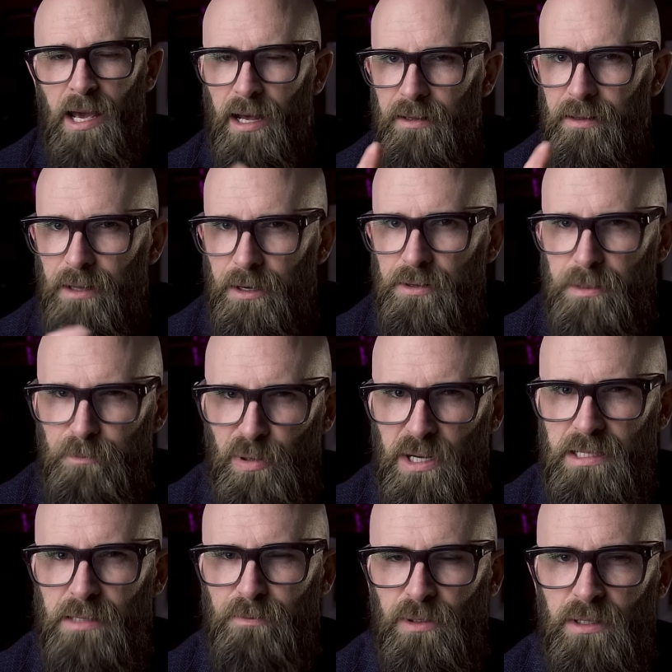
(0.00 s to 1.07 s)
And those
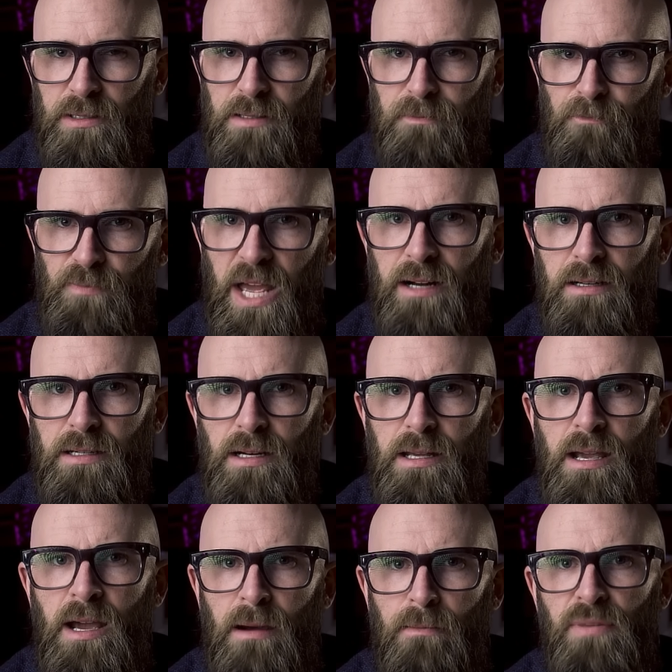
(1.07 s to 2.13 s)
principles
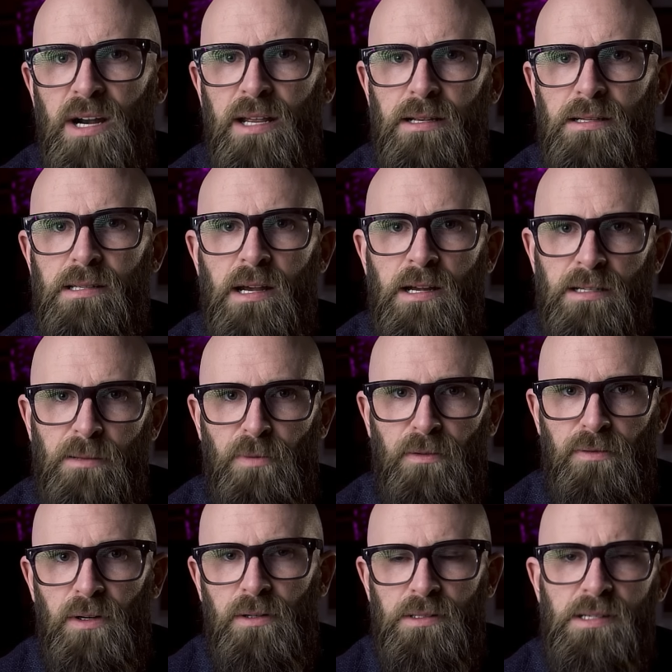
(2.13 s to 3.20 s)
actually bring us to
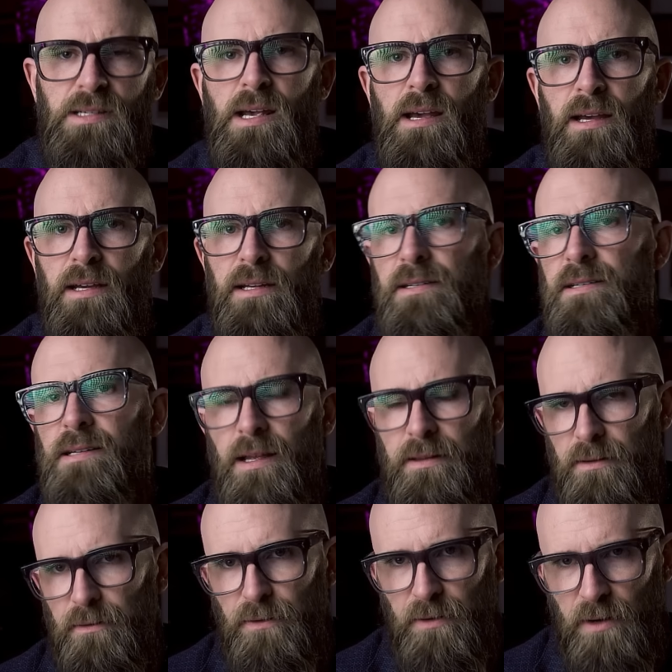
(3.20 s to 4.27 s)
Provence in
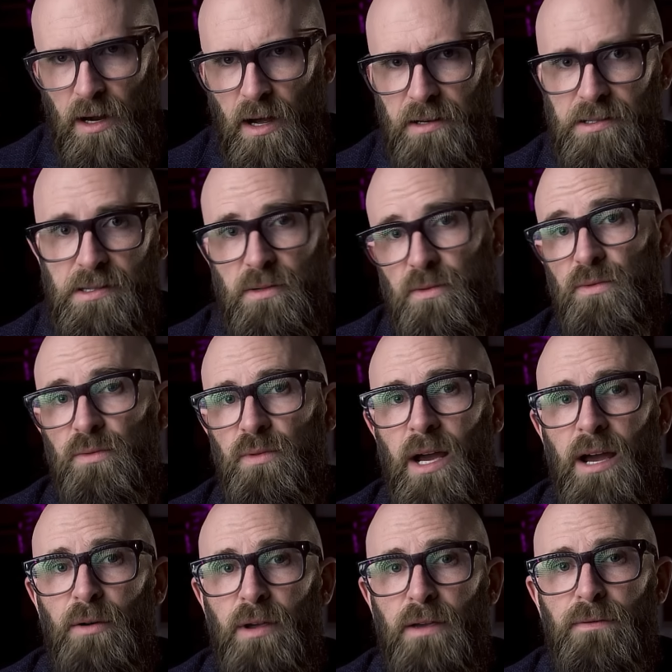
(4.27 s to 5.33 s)
southern France,
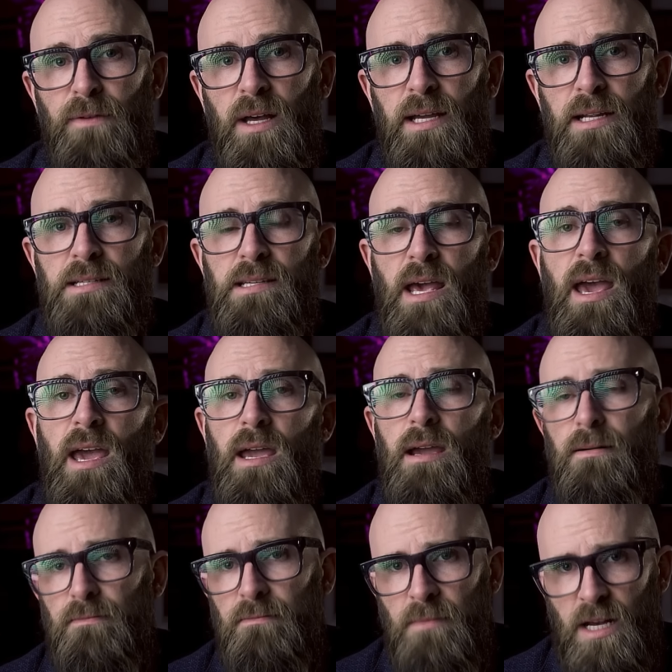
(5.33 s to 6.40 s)
where we find a
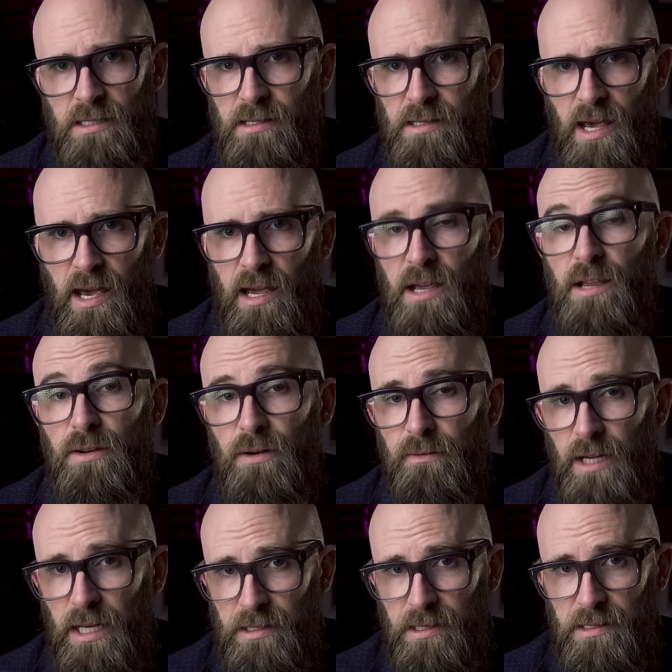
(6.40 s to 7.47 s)
Marseille
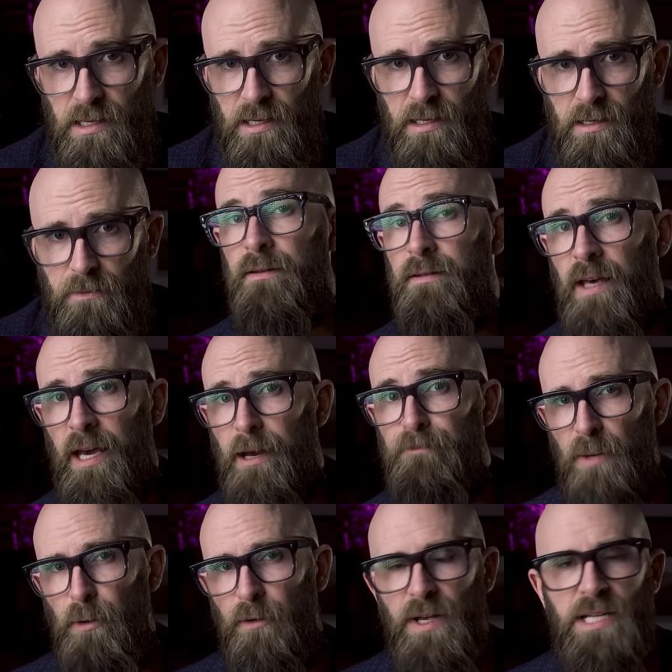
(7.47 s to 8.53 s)
University. There,
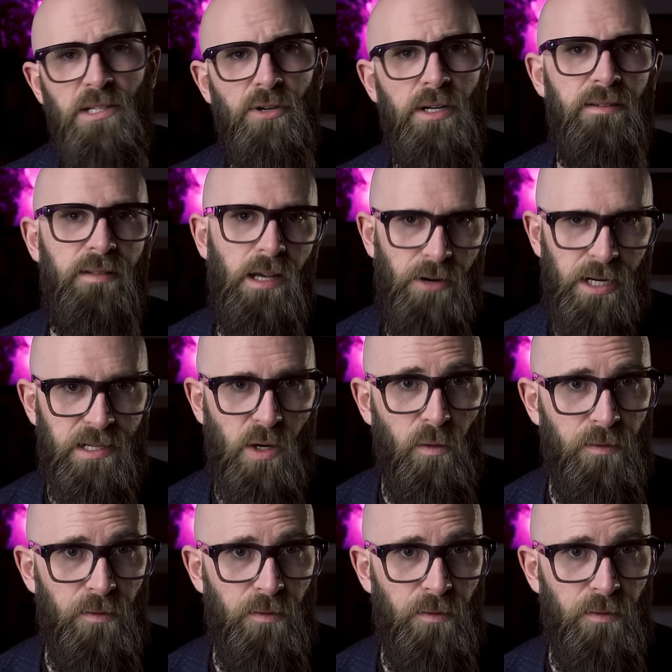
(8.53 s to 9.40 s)
a professor in theoretical